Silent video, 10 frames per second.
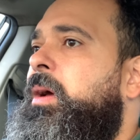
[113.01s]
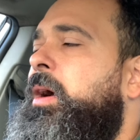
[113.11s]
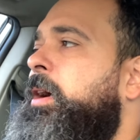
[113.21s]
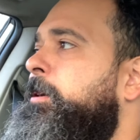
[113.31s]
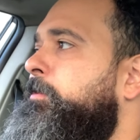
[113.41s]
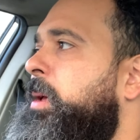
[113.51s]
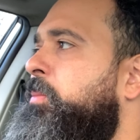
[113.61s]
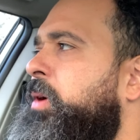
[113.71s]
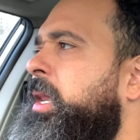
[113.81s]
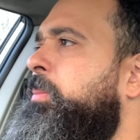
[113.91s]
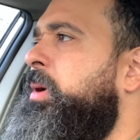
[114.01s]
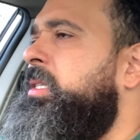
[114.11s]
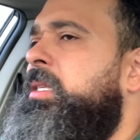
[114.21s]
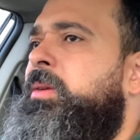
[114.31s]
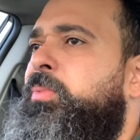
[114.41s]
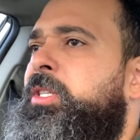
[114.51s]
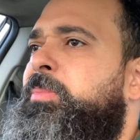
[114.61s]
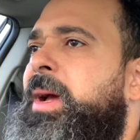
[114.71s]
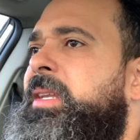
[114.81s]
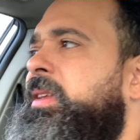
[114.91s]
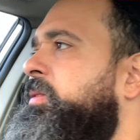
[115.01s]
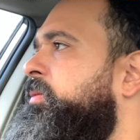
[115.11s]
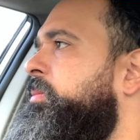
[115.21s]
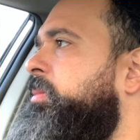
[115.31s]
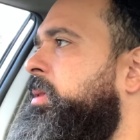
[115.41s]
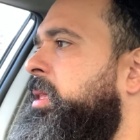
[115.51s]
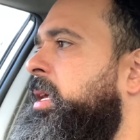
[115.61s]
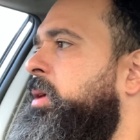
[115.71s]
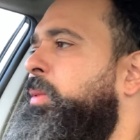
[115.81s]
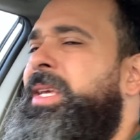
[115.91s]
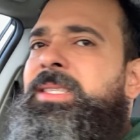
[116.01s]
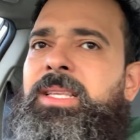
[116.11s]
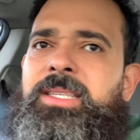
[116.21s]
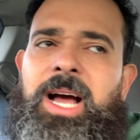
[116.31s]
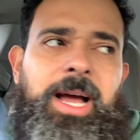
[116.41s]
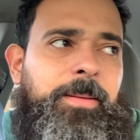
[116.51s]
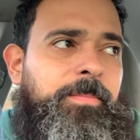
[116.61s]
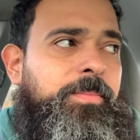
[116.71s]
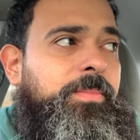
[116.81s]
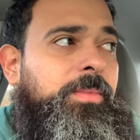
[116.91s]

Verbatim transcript: um, it really puts into perspective the wasted time